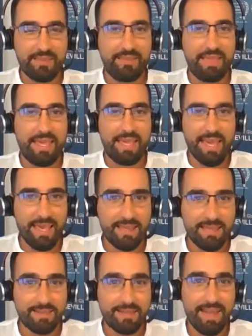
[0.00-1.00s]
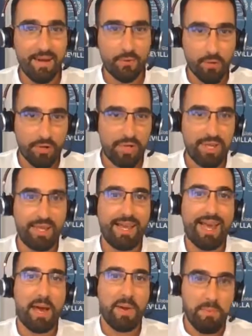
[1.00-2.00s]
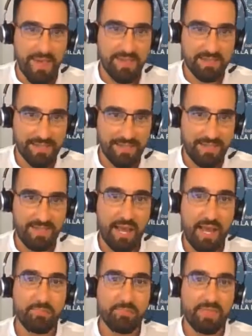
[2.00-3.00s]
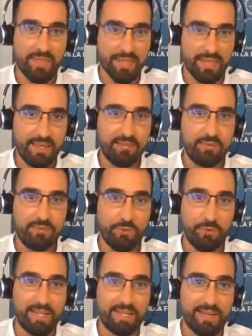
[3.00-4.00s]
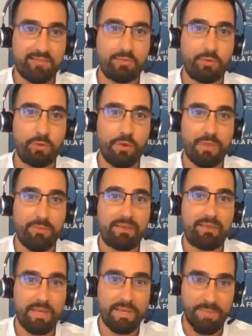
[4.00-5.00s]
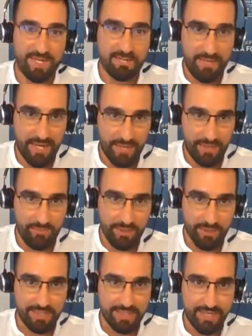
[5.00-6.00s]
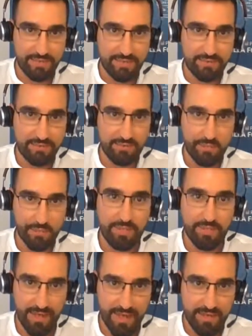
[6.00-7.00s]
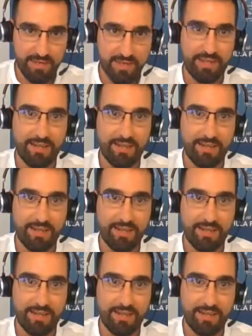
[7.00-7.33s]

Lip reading: the EAs are working amazingly. I'm thinking to myself to even invest money with these guys. So imagine.